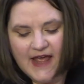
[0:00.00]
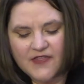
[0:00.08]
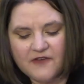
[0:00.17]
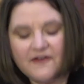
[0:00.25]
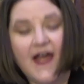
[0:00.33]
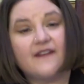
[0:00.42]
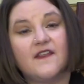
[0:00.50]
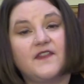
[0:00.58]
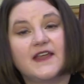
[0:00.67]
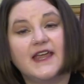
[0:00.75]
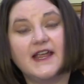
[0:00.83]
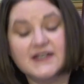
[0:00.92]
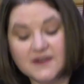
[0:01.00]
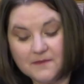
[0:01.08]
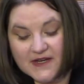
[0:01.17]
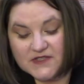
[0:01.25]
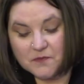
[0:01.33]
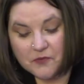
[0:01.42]
the fact that the kingdom
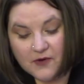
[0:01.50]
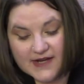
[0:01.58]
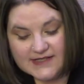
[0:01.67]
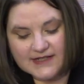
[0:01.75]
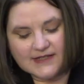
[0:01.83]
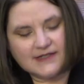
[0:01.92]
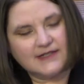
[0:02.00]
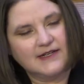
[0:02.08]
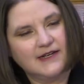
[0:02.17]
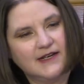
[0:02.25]
is present,